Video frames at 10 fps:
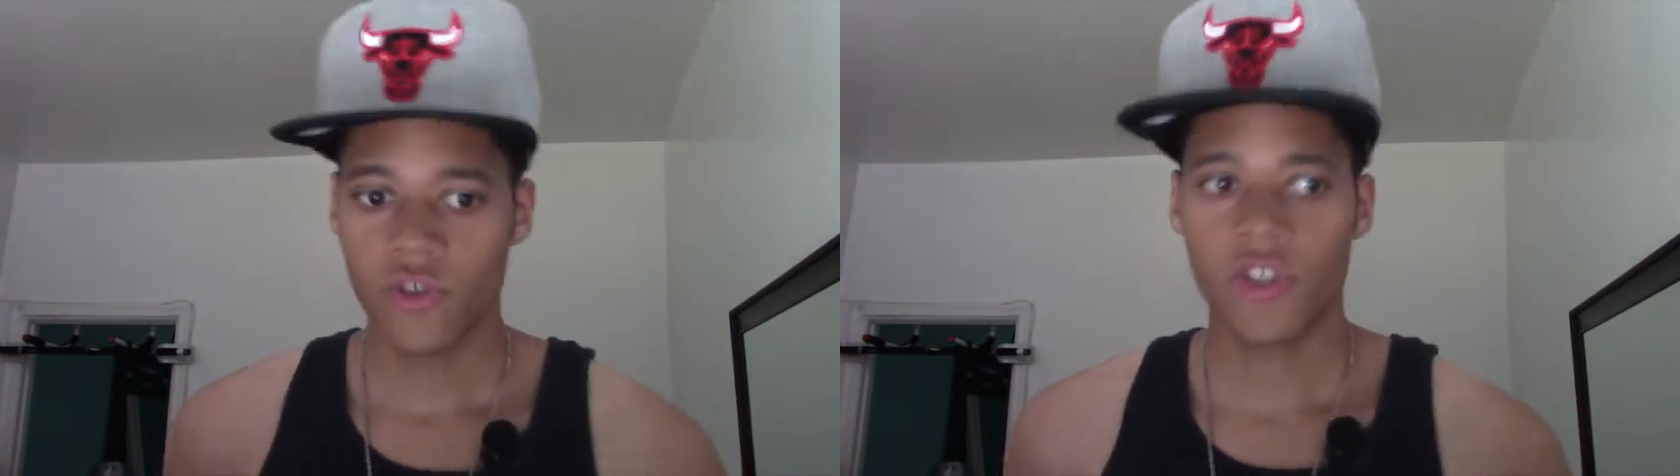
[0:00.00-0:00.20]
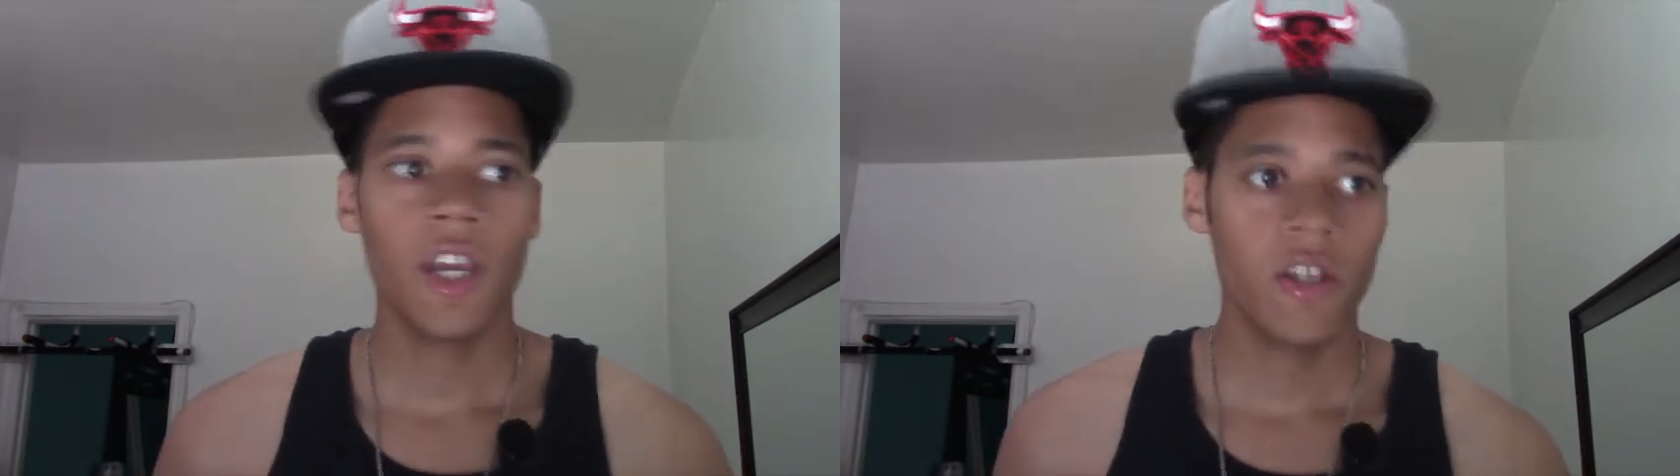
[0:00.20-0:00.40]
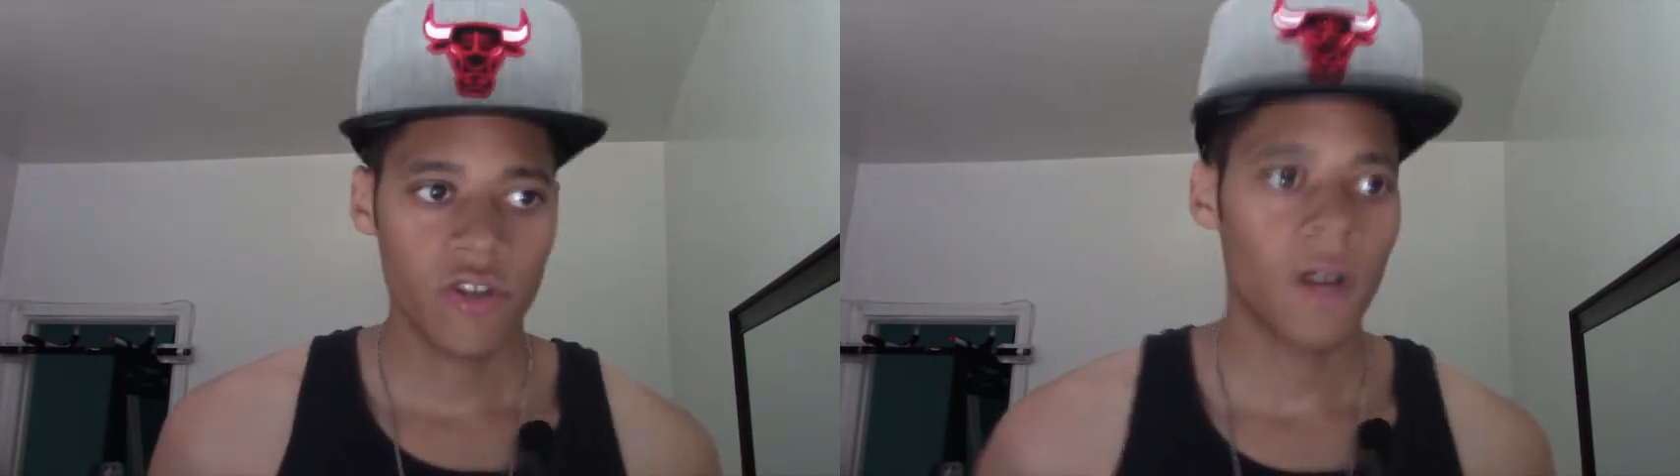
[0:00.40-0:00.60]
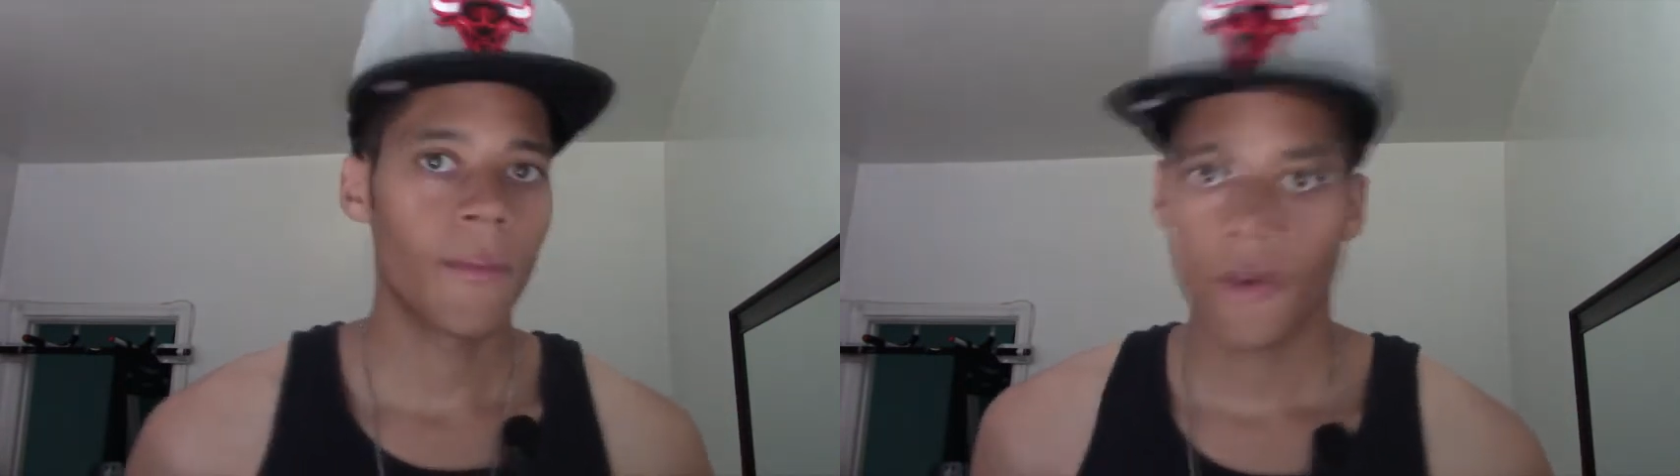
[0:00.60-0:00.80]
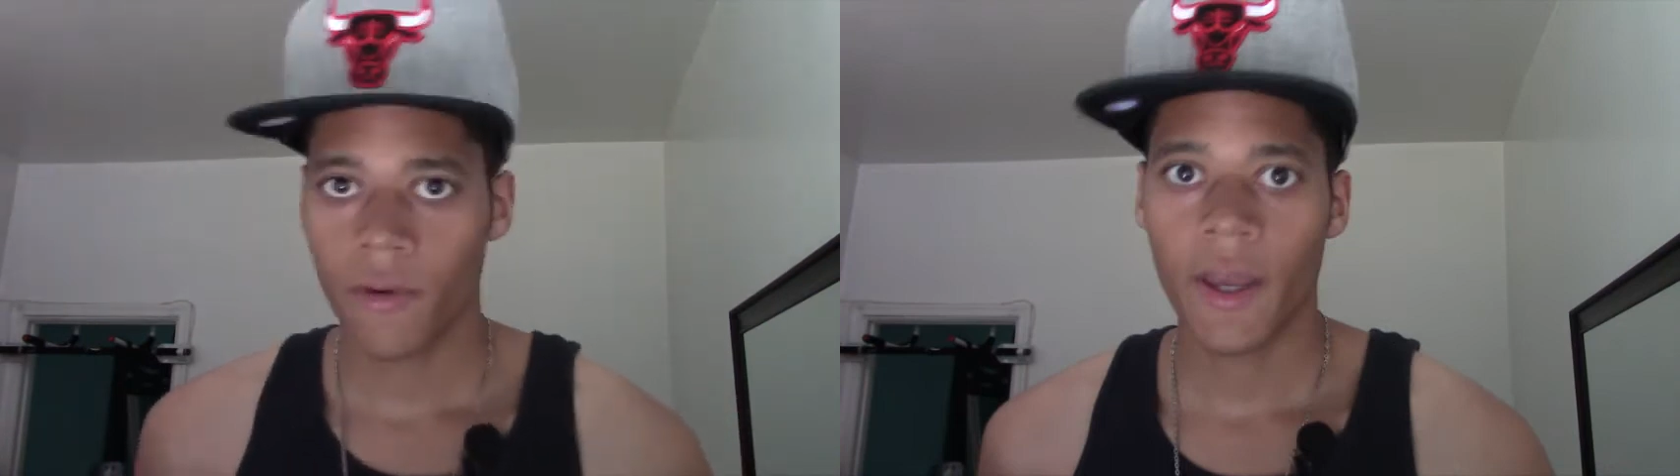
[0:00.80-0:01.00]
change how
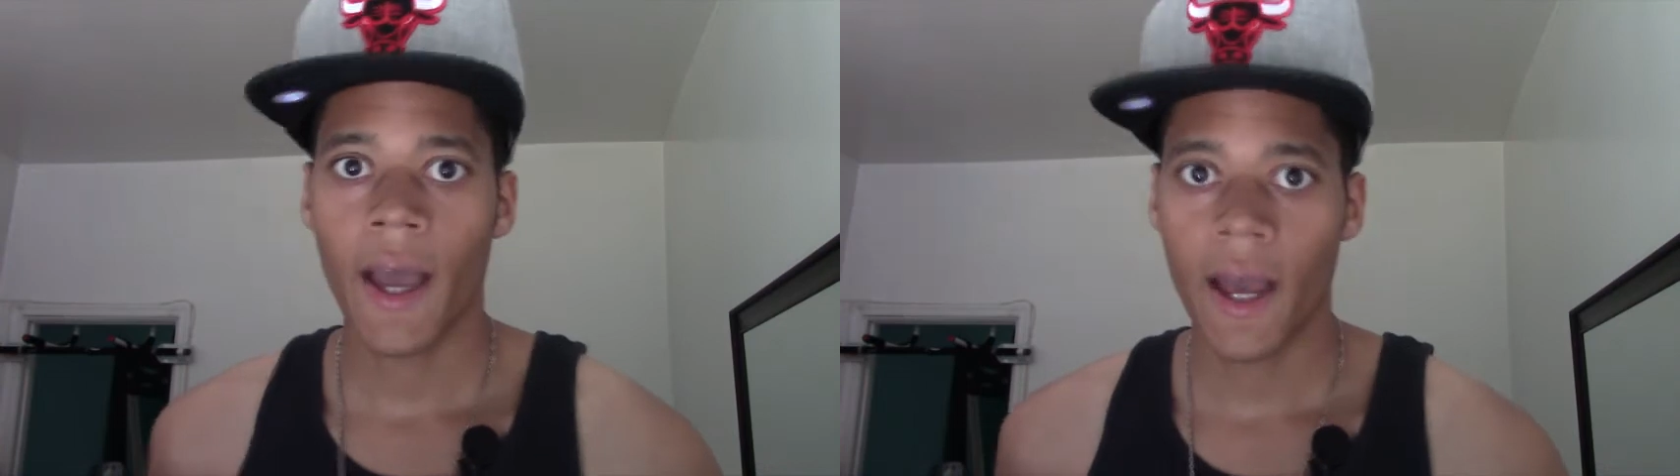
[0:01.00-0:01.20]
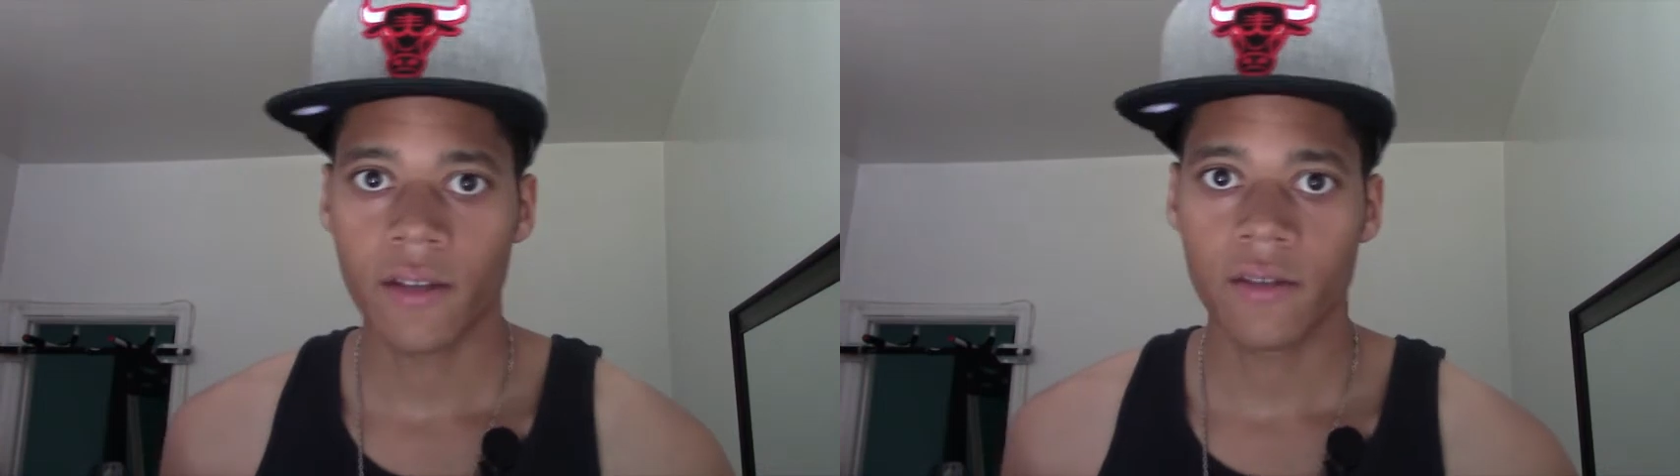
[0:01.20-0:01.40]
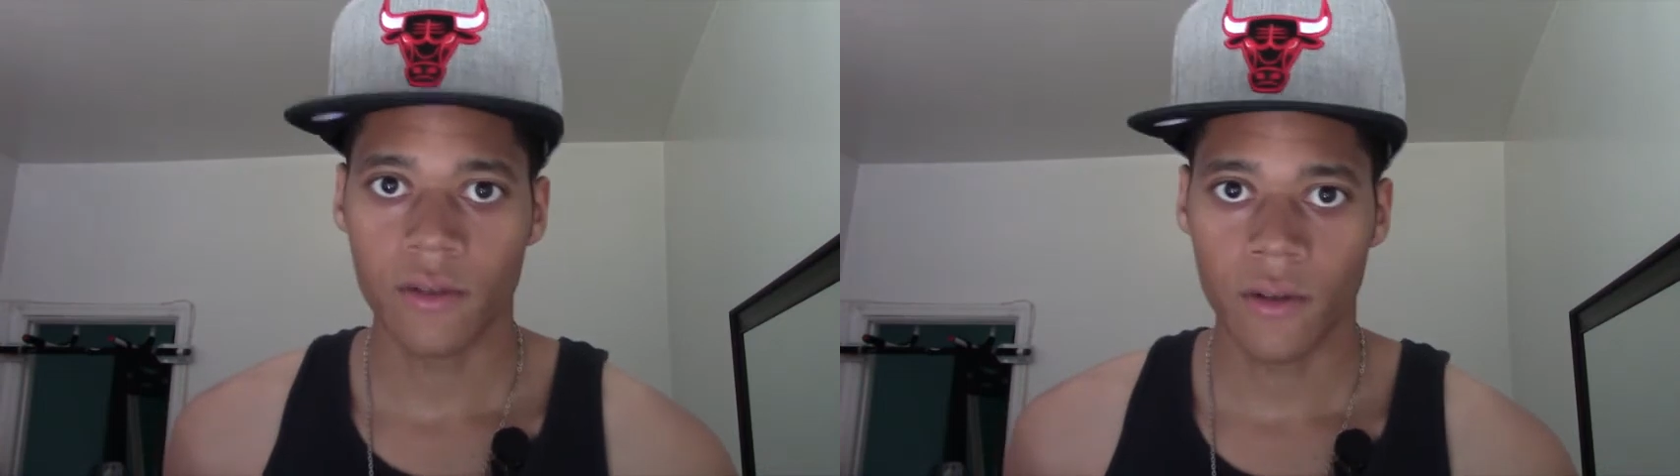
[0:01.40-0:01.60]
Mercury acts,